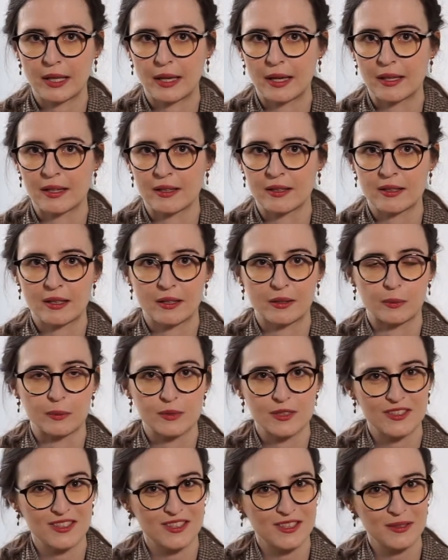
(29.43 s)
and I
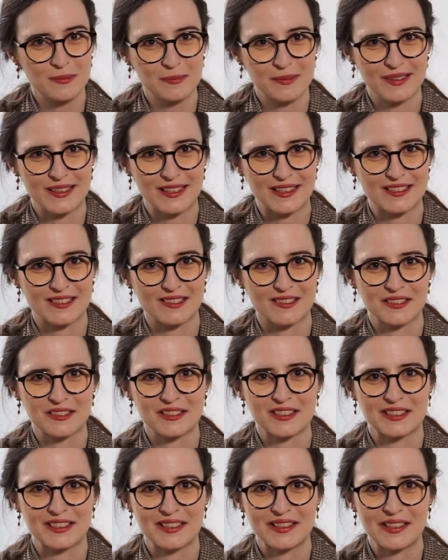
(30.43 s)
was super
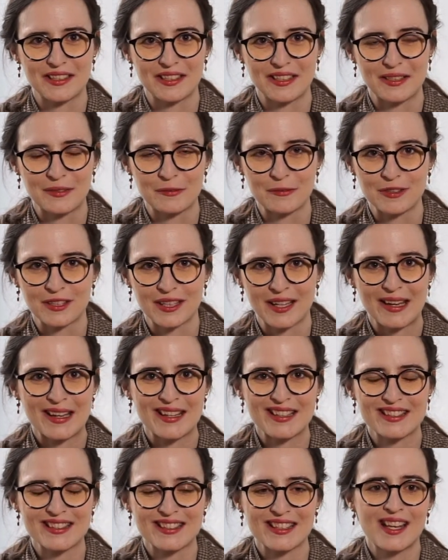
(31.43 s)
exhausted in the
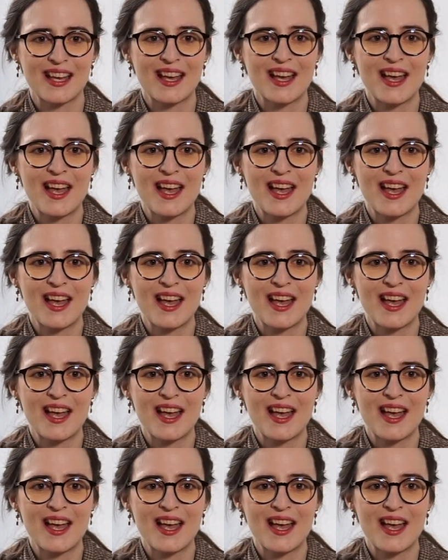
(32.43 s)
evenings.